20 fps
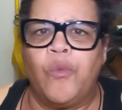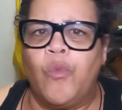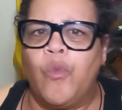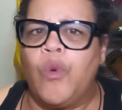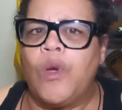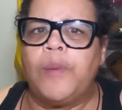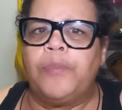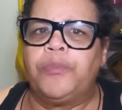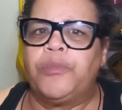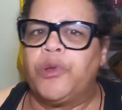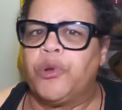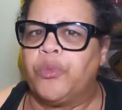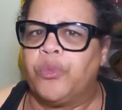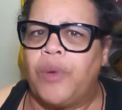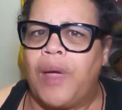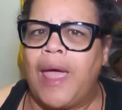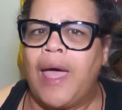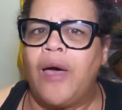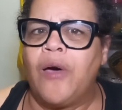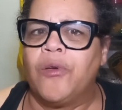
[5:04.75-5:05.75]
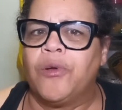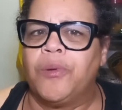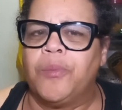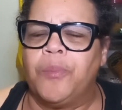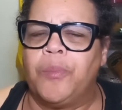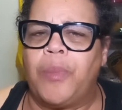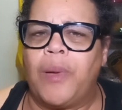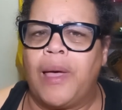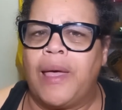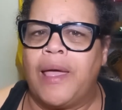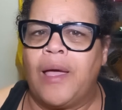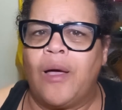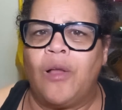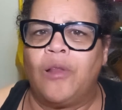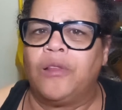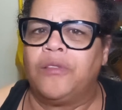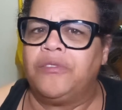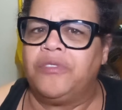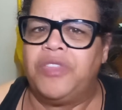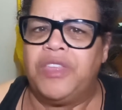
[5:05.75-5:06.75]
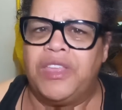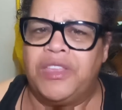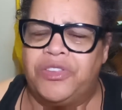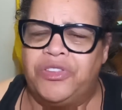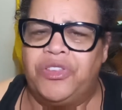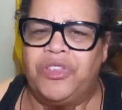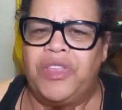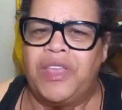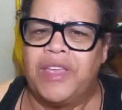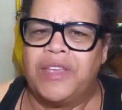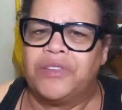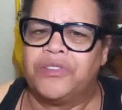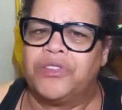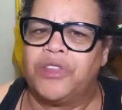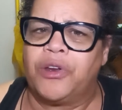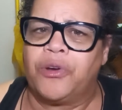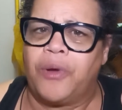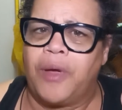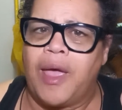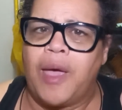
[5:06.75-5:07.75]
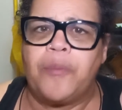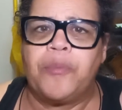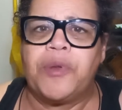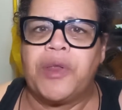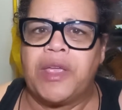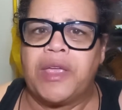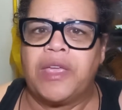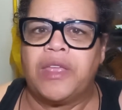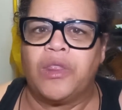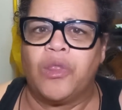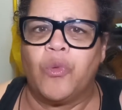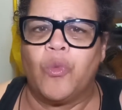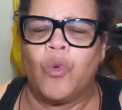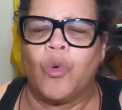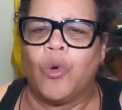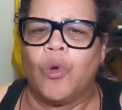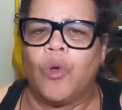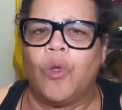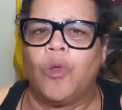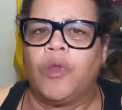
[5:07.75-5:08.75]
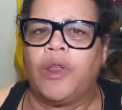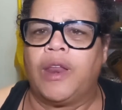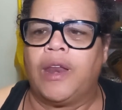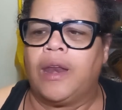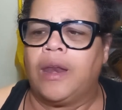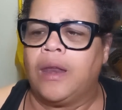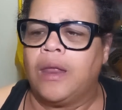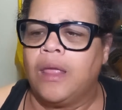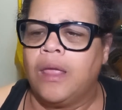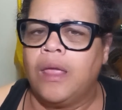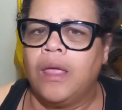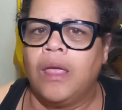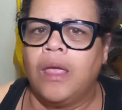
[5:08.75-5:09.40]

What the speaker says: whipped around by all of these things that are happening in the world and